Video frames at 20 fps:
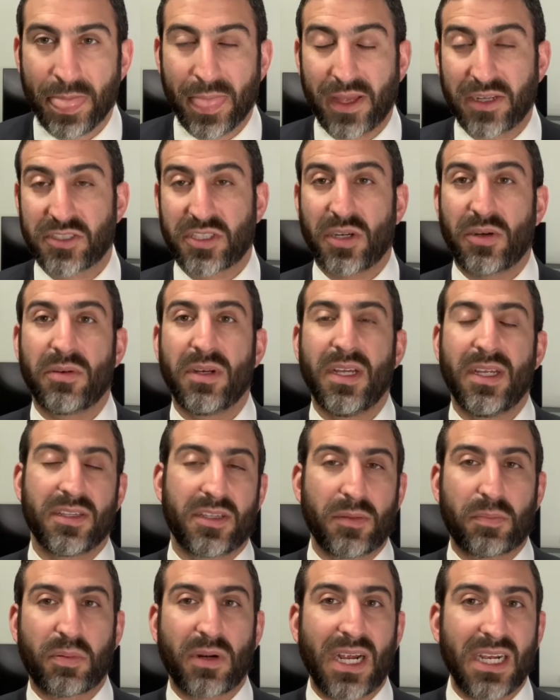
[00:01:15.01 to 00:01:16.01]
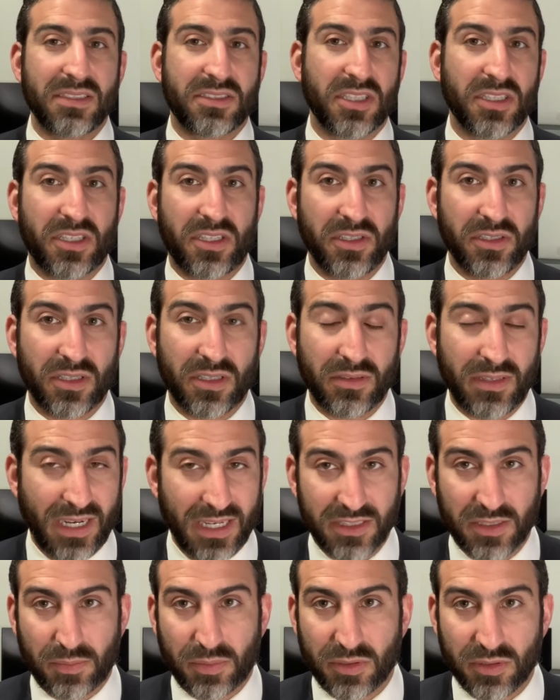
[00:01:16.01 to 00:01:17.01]
So the prosecutor and
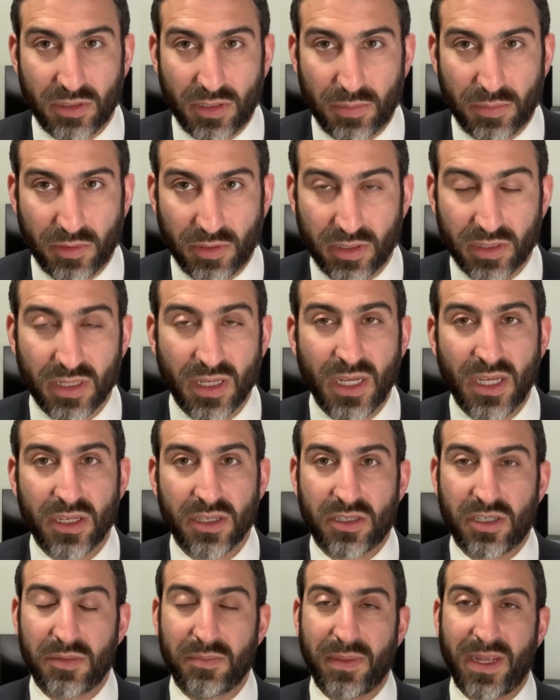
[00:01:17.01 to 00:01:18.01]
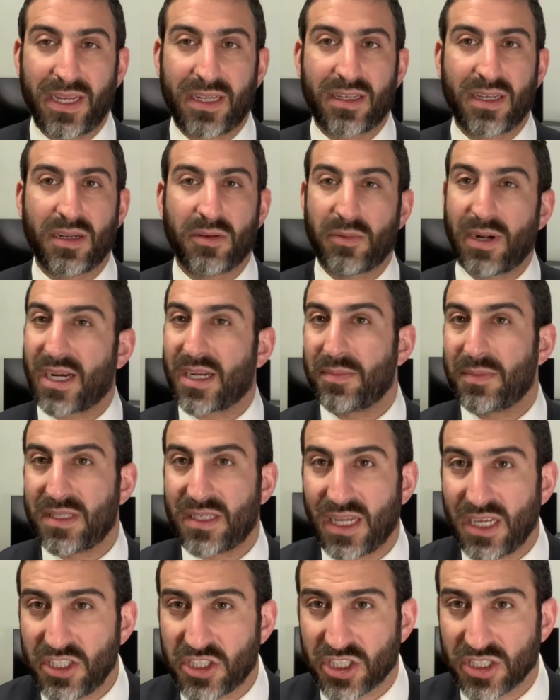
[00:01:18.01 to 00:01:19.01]
the parole board could make
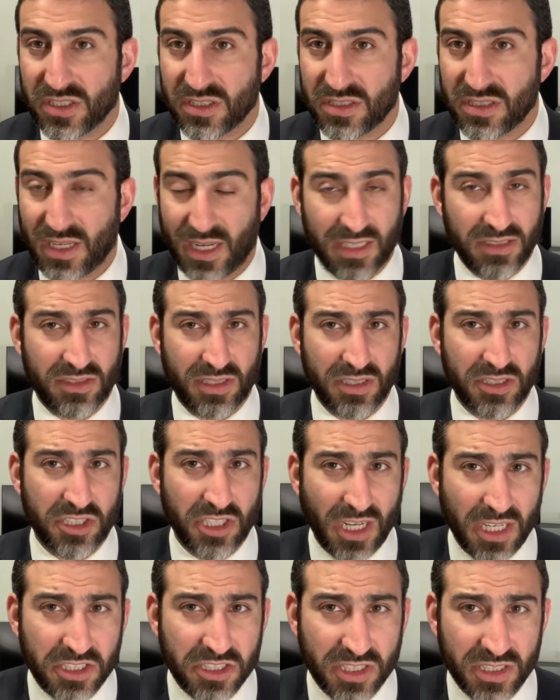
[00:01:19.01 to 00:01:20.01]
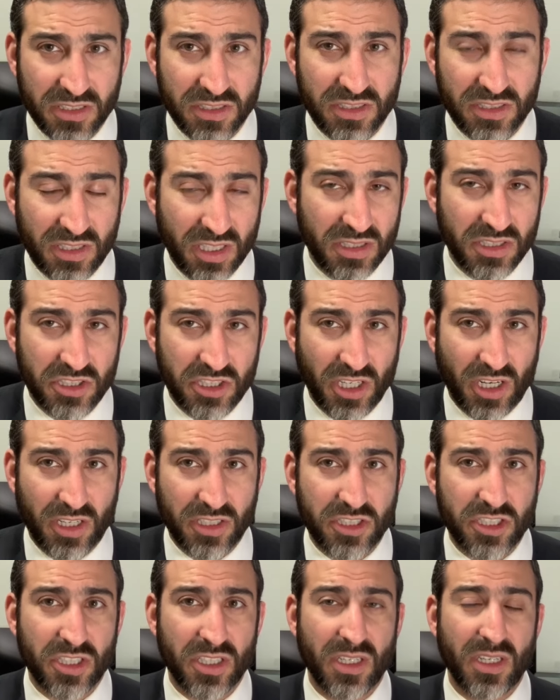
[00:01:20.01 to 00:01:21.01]
recommendations and suggestions to the
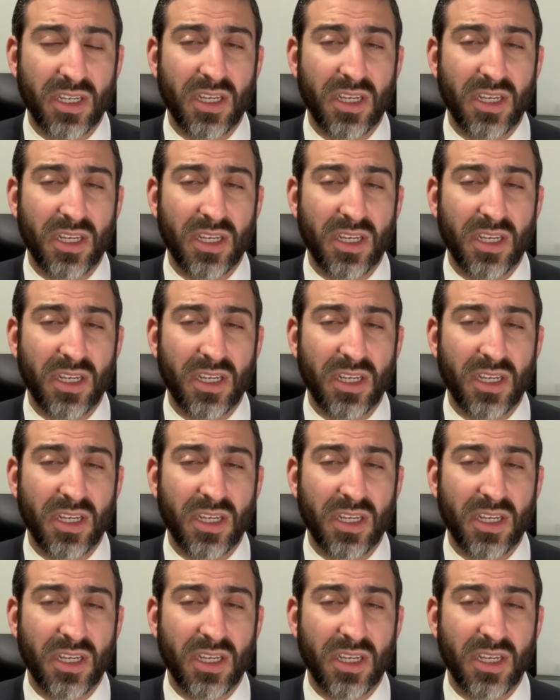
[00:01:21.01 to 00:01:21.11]
judge